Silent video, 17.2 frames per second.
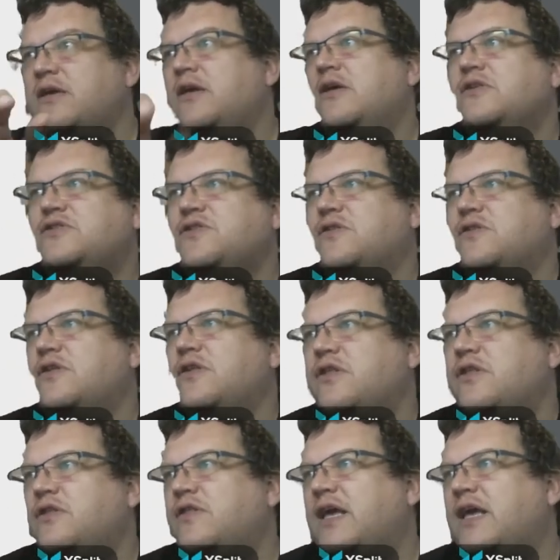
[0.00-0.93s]
so
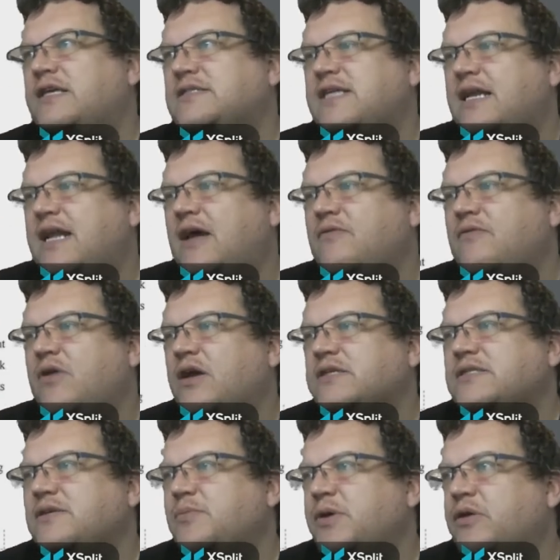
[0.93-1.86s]
that they stand out
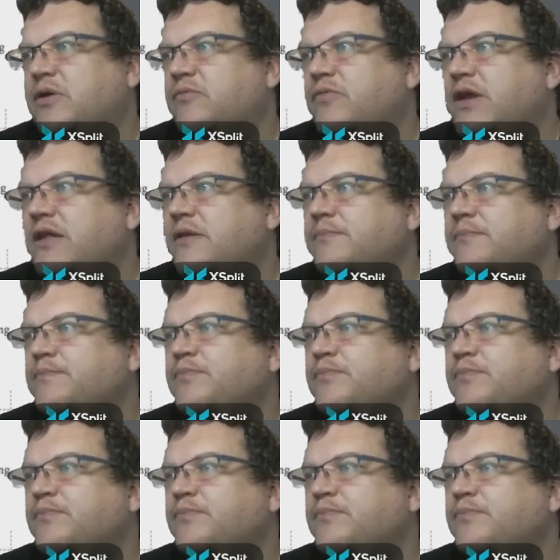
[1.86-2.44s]
nicely and we can read them.